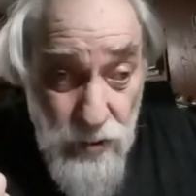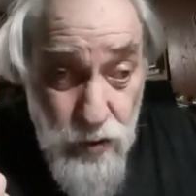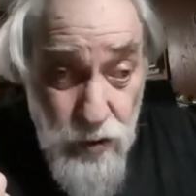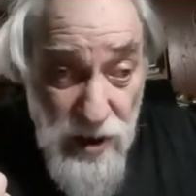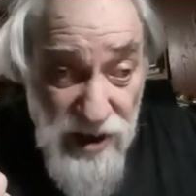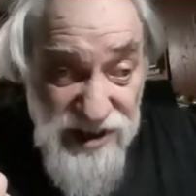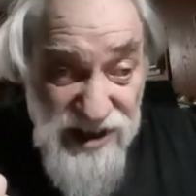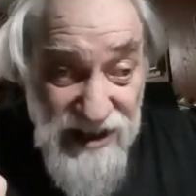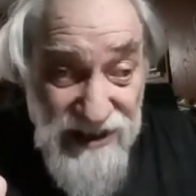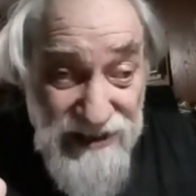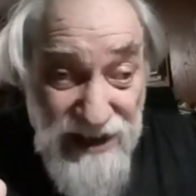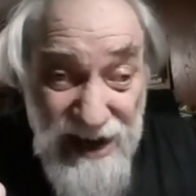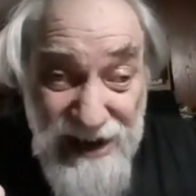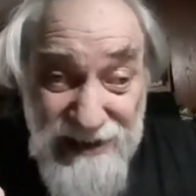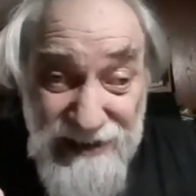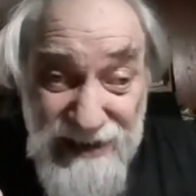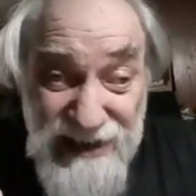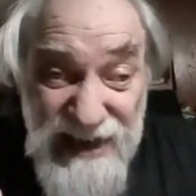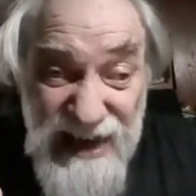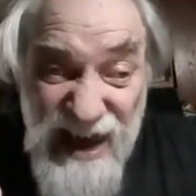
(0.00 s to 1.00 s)
was
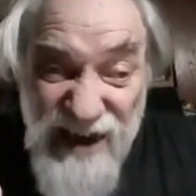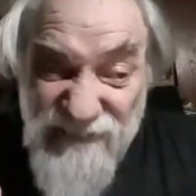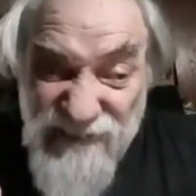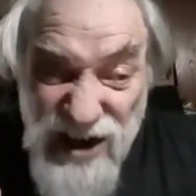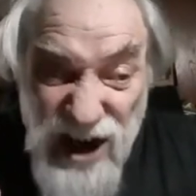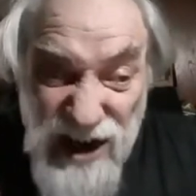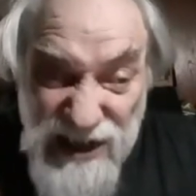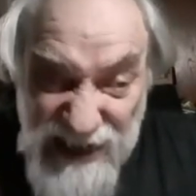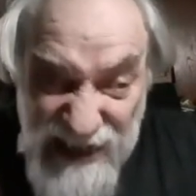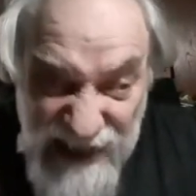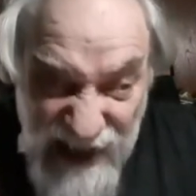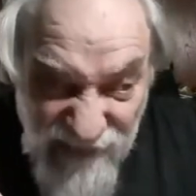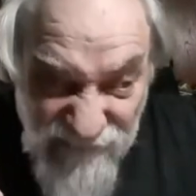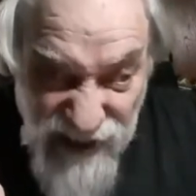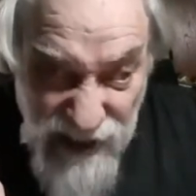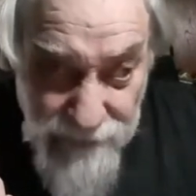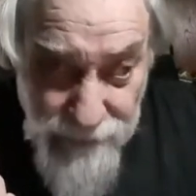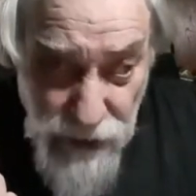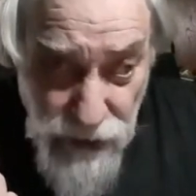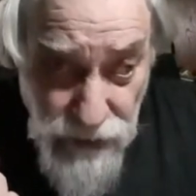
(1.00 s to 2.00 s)
likely, if not
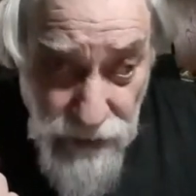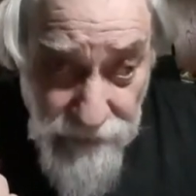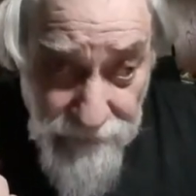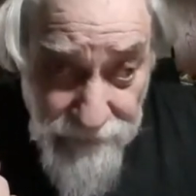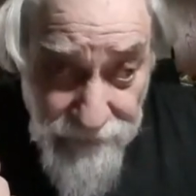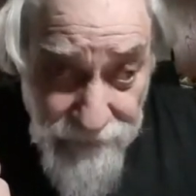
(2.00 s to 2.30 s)
inevitable.